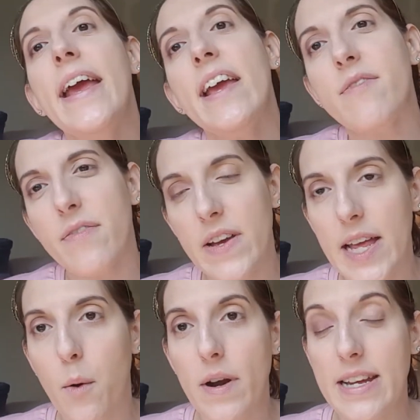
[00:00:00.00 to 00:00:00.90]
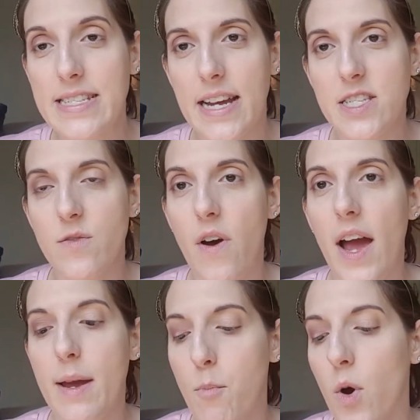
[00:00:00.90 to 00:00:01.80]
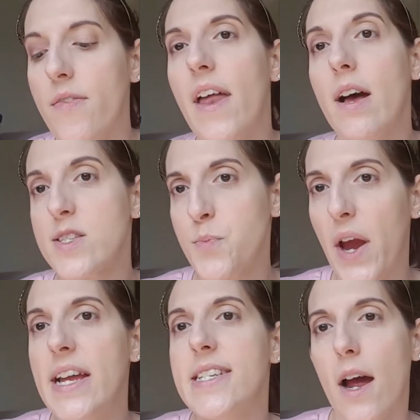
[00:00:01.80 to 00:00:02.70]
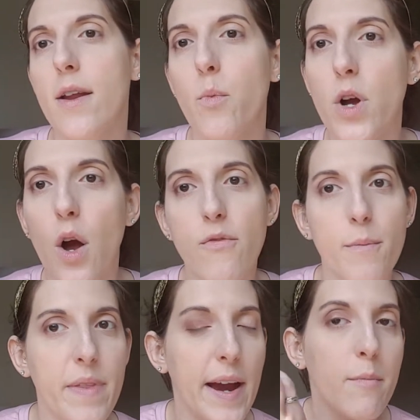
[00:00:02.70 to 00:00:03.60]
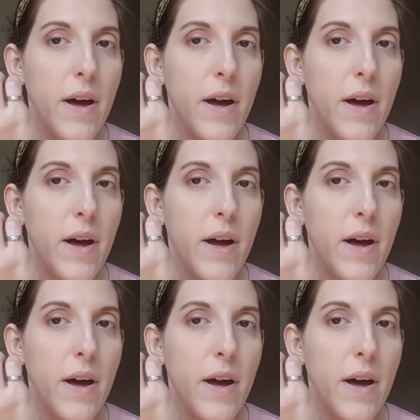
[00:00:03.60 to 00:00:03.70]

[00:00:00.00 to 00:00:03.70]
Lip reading: If I feel like I wanna intensify it more, then I'll spray it down and we'll go from there.